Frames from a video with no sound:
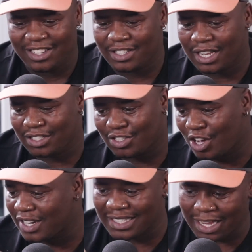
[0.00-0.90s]
So I
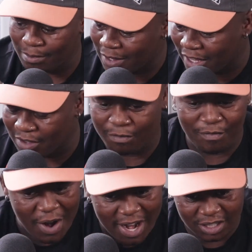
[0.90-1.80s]
started something
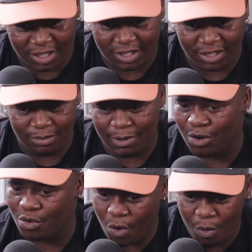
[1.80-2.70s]
fresh in my
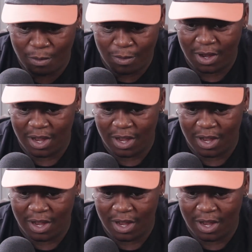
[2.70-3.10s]
room.